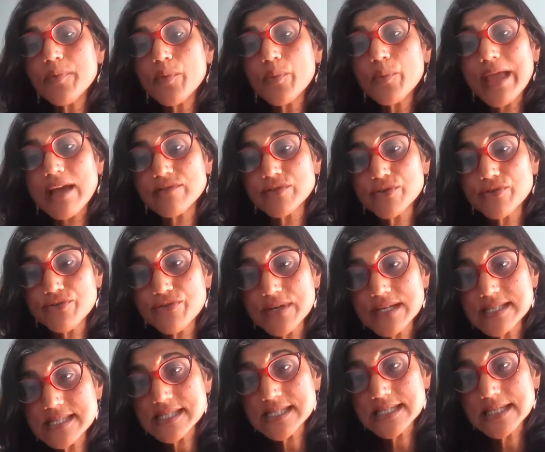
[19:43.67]
we have a
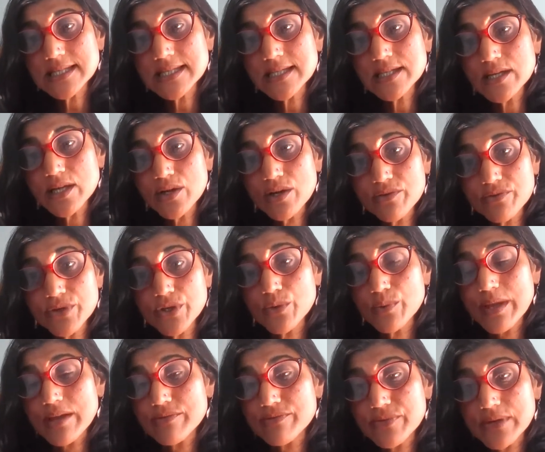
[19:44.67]
first year,
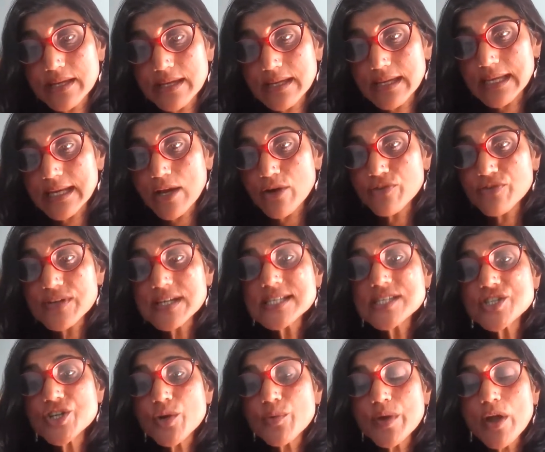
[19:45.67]
in our
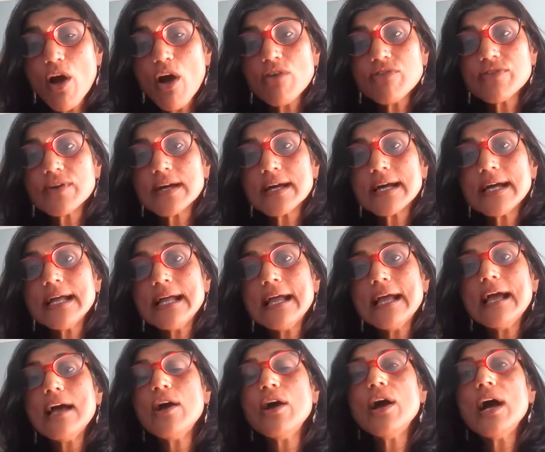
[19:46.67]
first year we offer
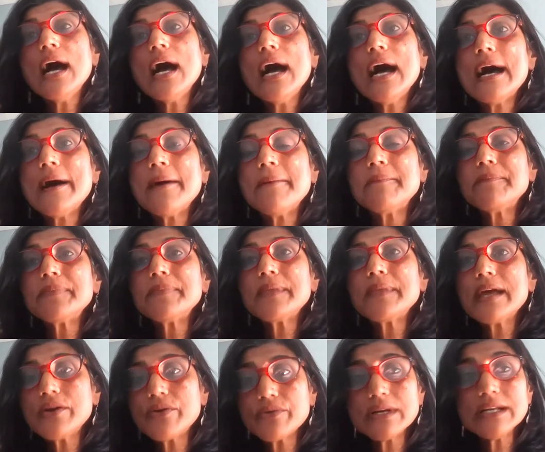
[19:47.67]

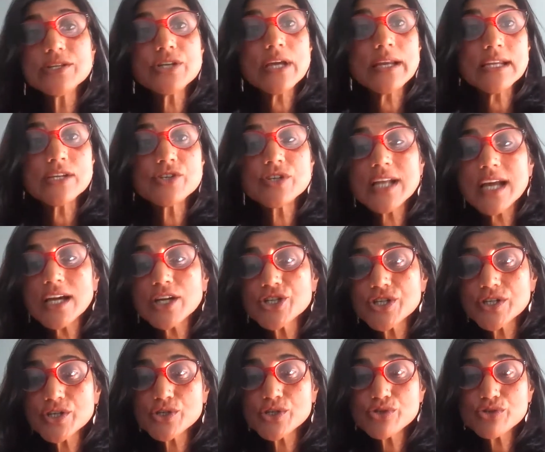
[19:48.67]
religion, an
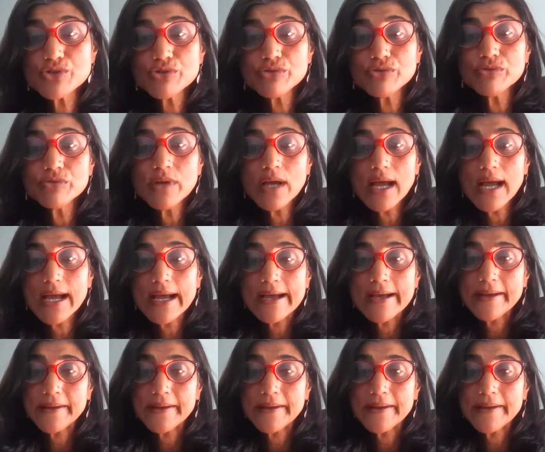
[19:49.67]
introduction to